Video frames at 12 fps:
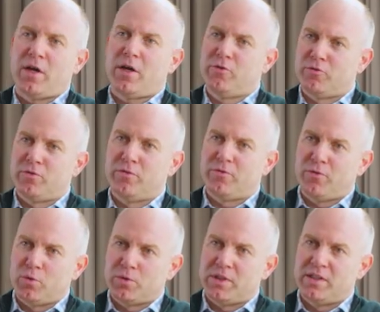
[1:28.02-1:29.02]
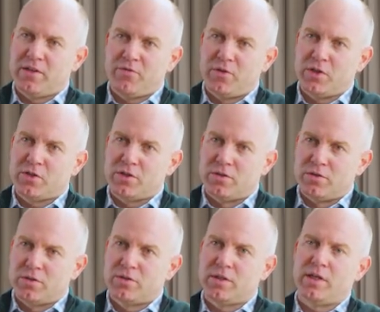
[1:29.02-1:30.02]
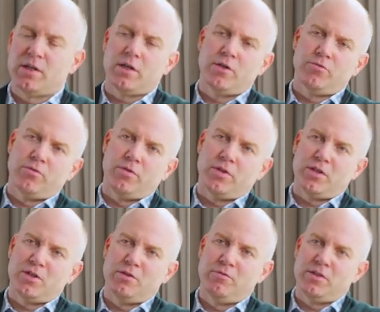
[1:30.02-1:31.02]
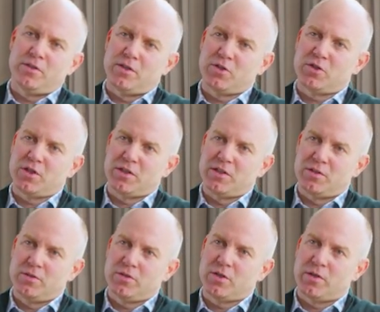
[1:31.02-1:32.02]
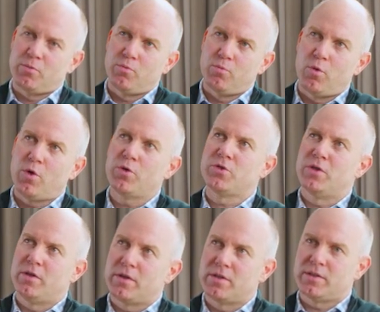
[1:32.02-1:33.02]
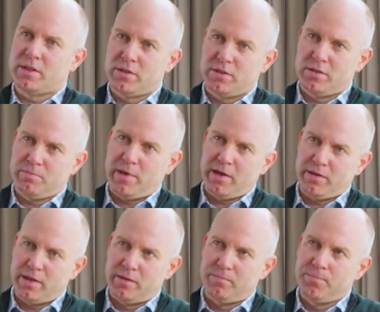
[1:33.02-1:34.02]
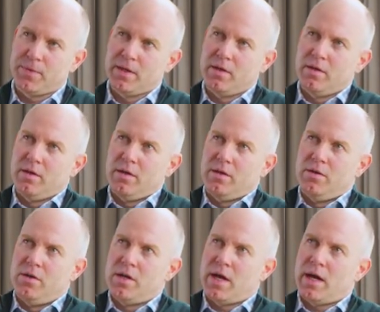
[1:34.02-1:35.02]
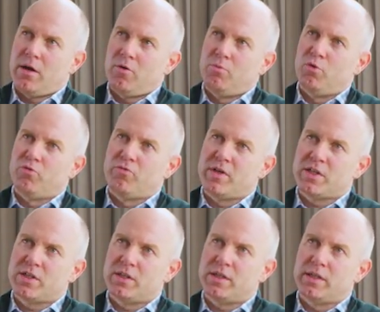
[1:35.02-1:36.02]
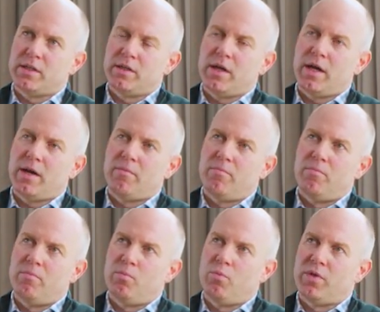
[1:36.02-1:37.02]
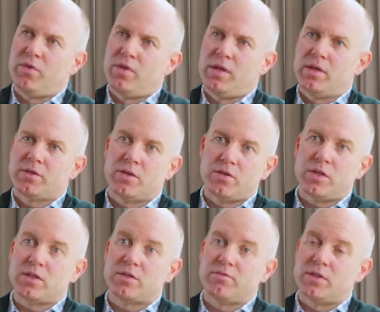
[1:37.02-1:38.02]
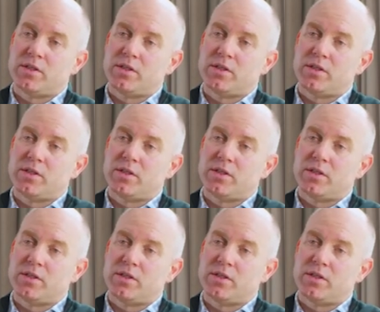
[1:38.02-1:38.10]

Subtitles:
140 definitions in 130 research studies, so there was no consensus back then. Now, more recently, with the Association of